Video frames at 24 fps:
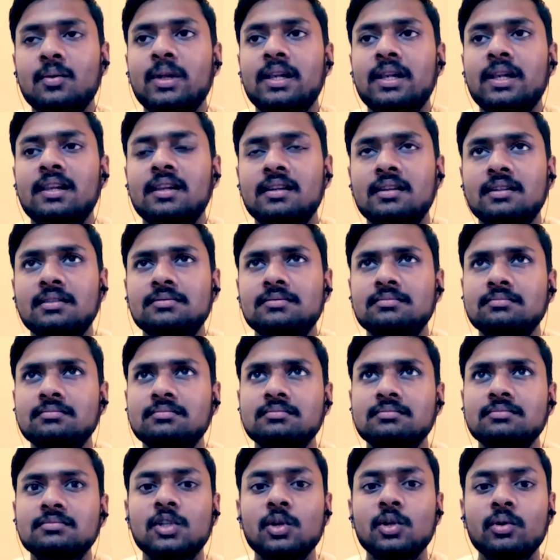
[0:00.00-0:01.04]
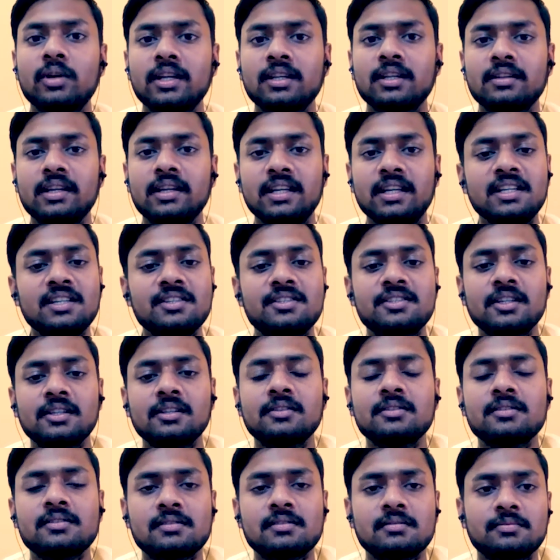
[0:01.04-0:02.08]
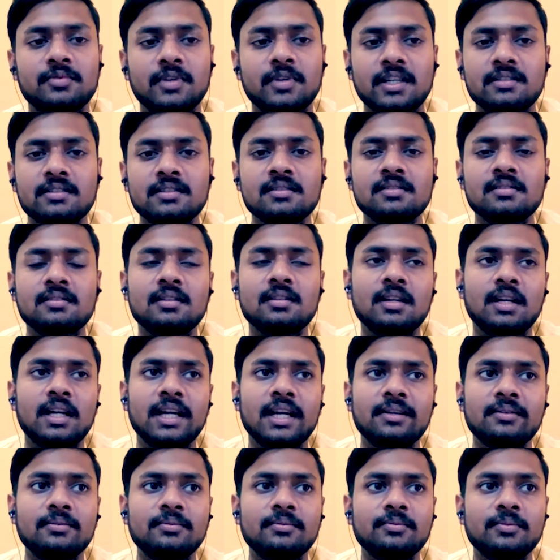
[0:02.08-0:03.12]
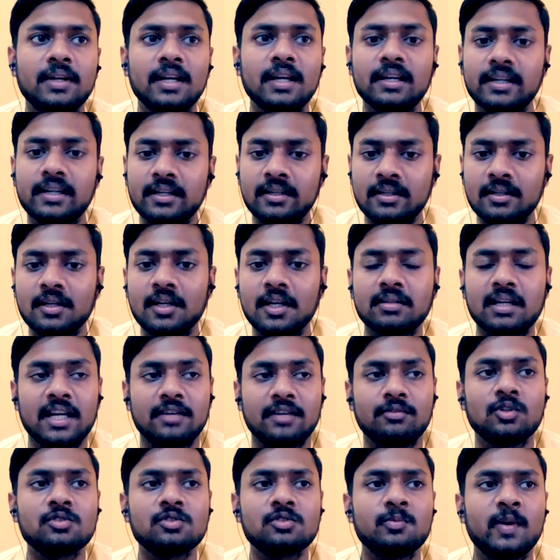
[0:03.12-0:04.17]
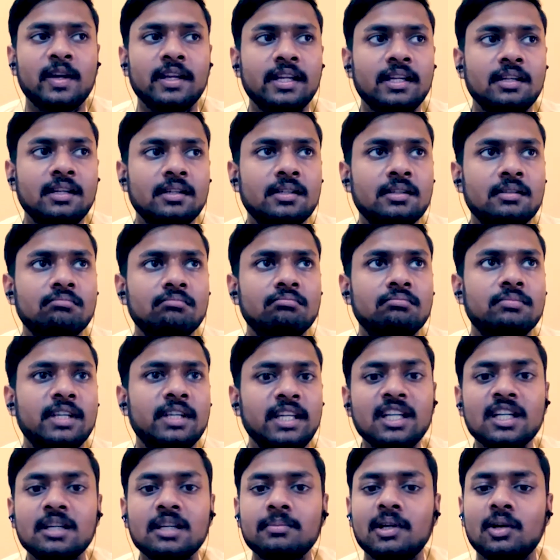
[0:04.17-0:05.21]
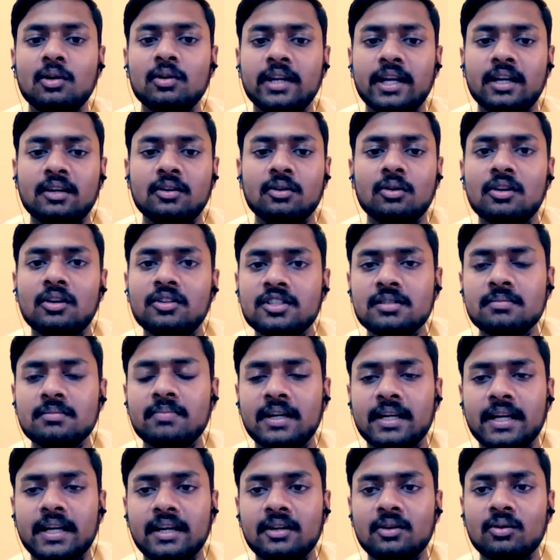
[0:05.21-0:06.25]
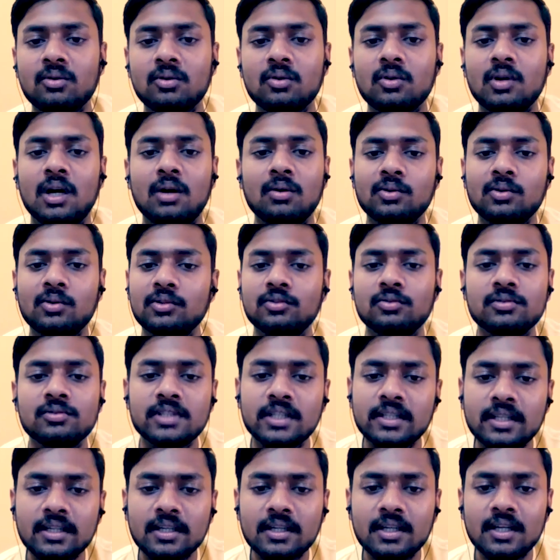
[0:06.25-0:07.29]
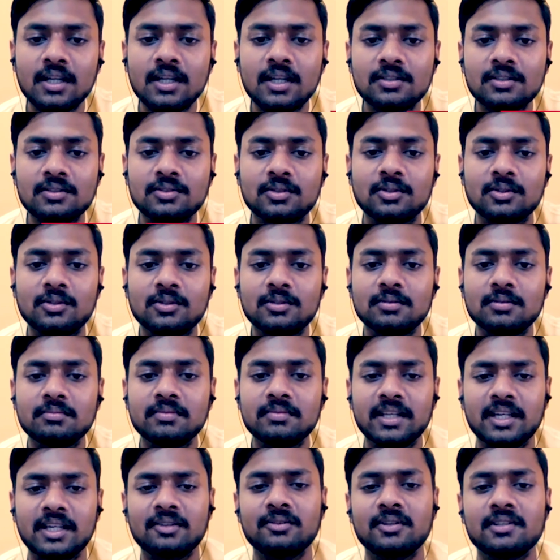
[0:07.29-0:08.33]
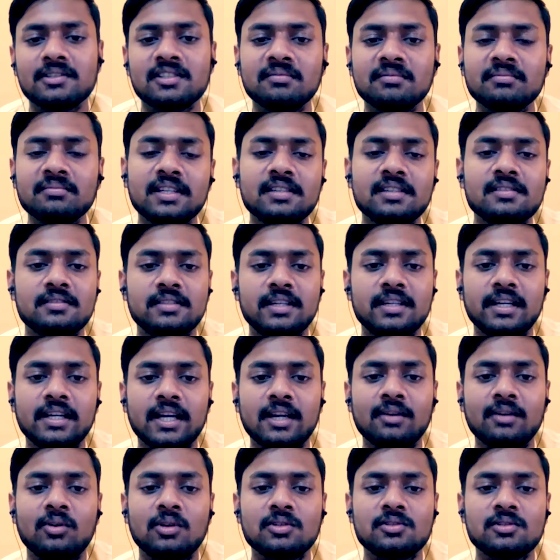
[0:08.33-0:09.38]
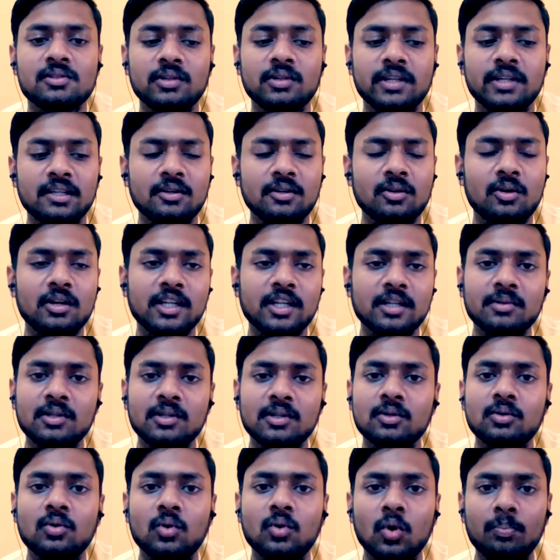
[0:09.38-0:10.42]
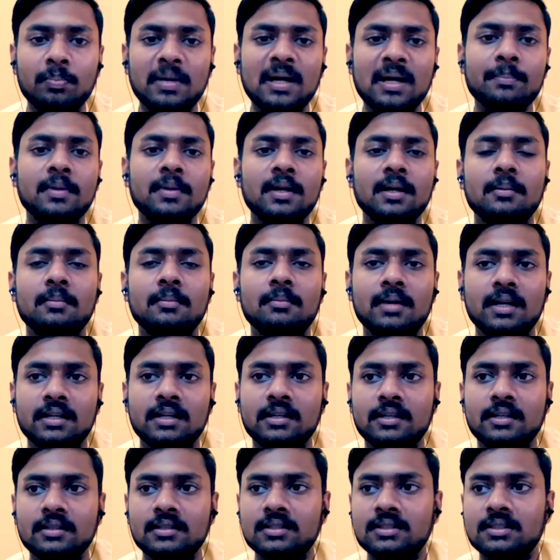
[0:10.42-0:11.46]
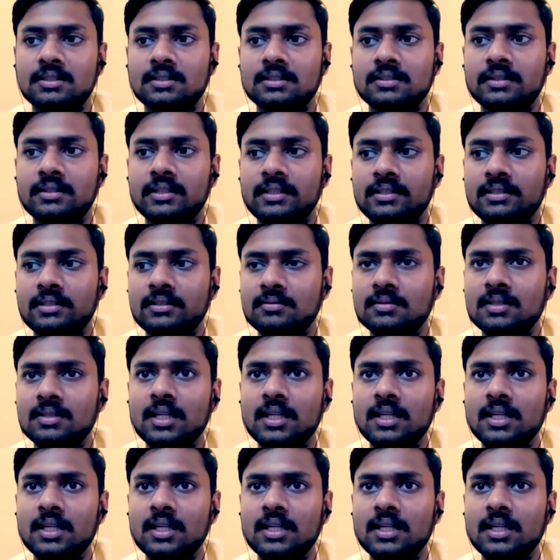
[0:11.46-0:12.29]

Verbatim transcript: well, uh, during the initial phases, I felt it. I was very keen about technology, but I don't know how to use it. So there were some things that I was not able to cope up. But uh, the